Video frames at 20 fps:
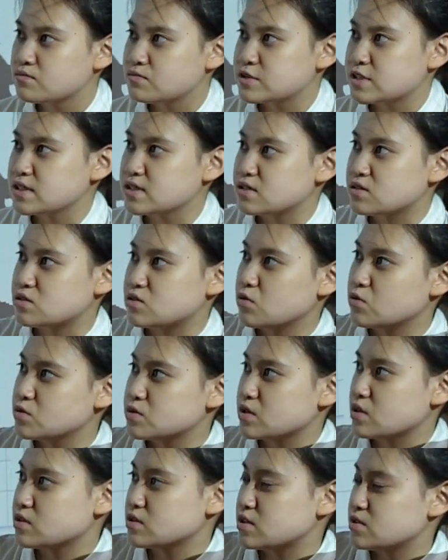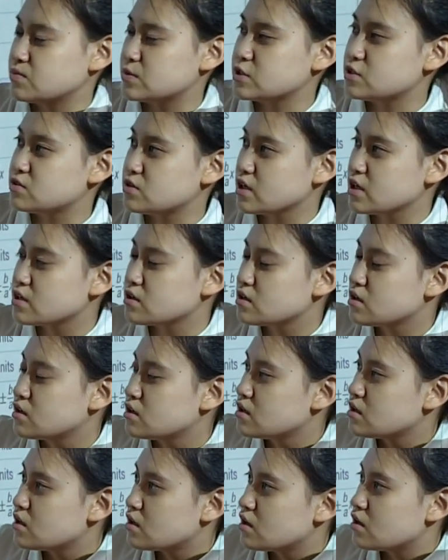since those are symmetric,
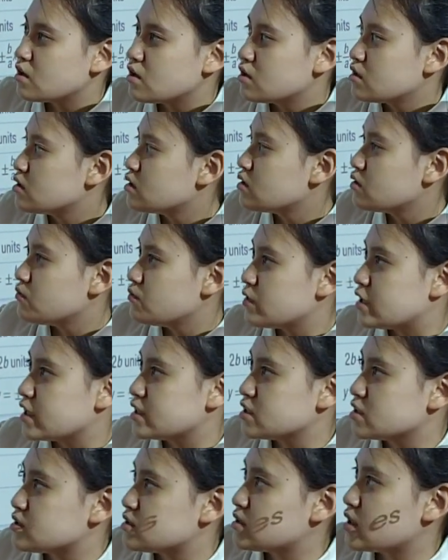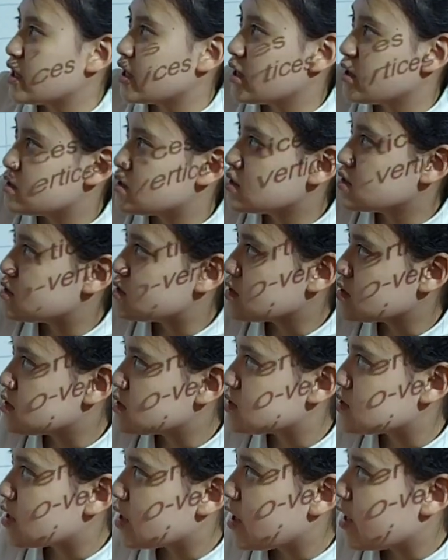we can just say since this
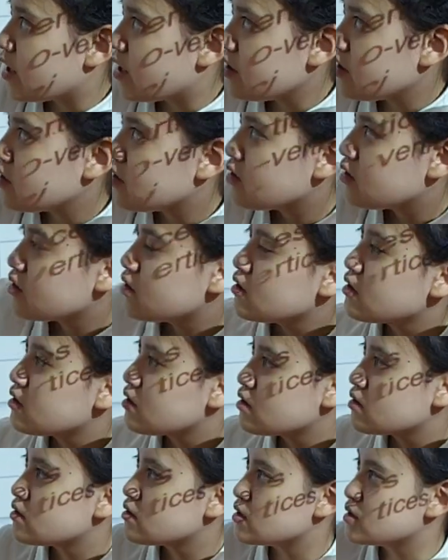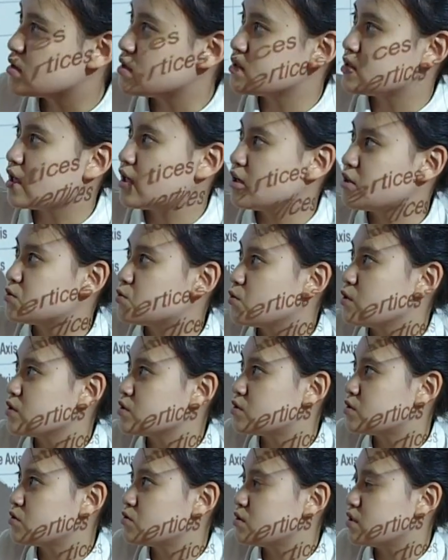is A as well,
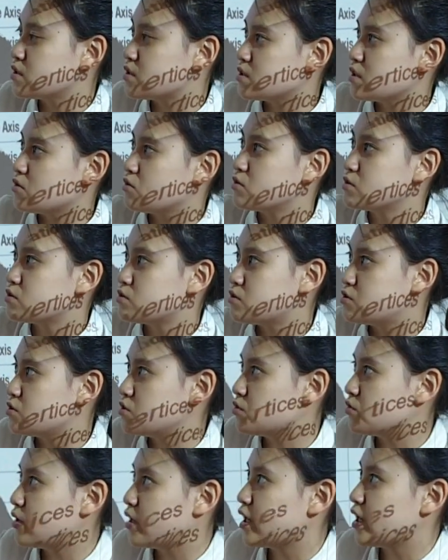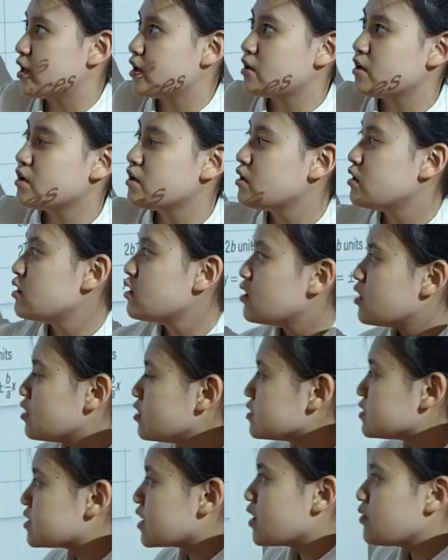so this equals 2A. In
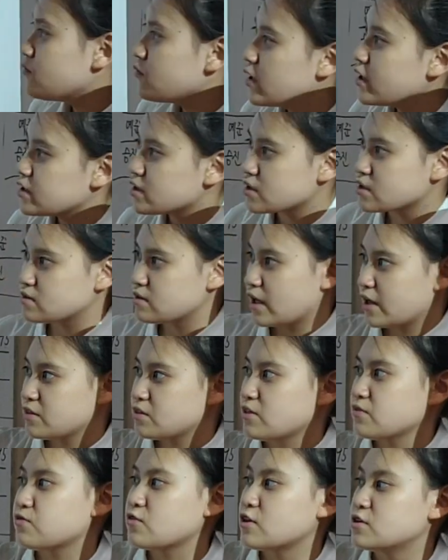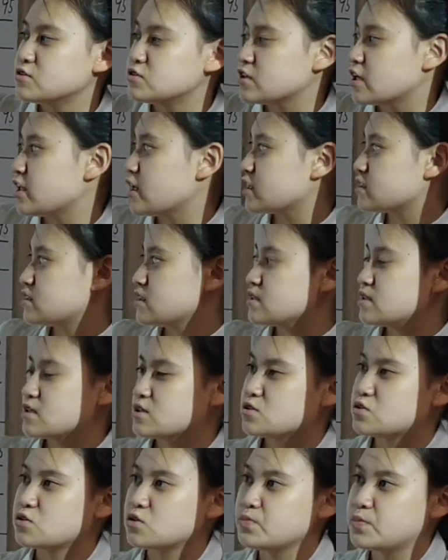the same way, the length of conjugate axis
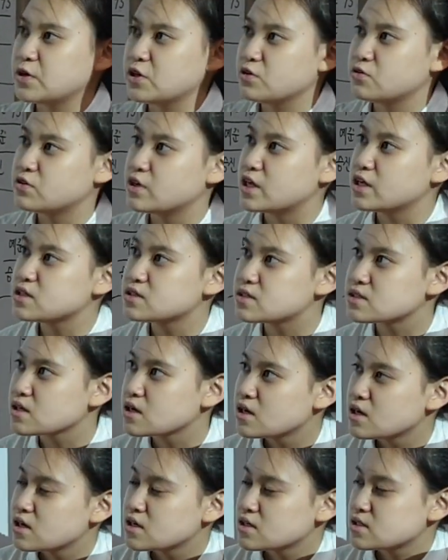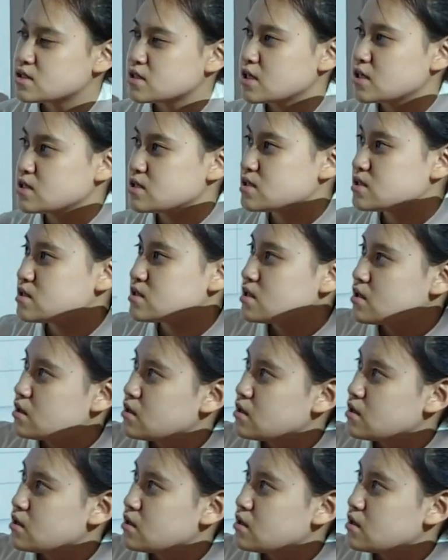is 2B units, since